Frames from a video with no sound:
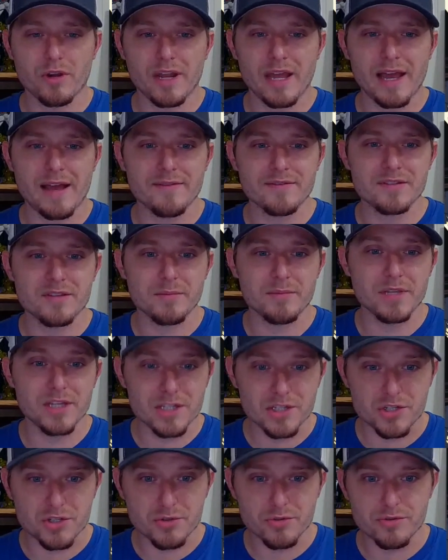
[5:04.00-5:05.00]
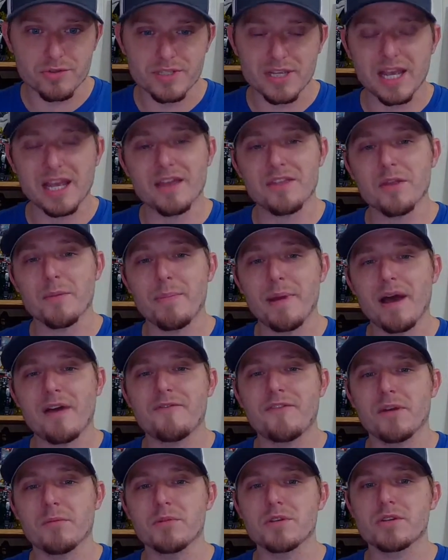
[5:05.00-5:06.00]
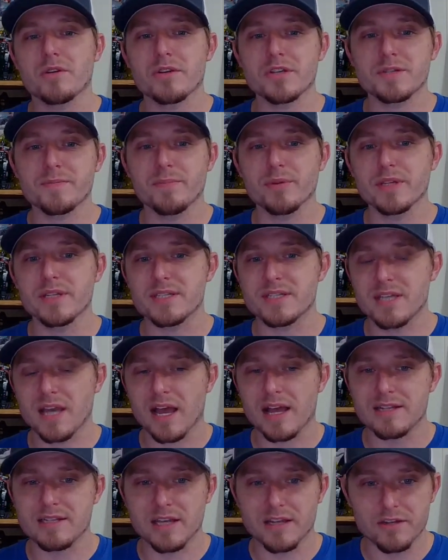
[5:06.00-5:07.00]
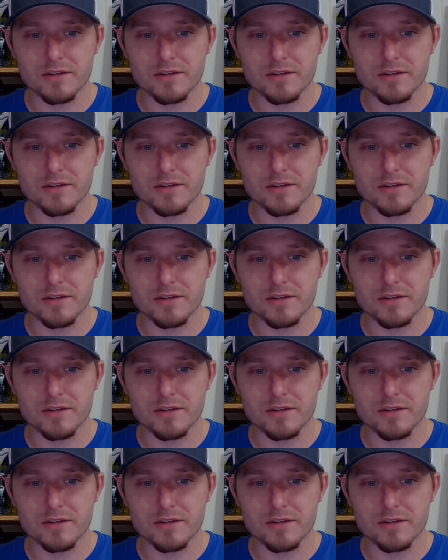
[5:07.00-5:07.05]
going to have some issues, and the Bat family is going to split sides.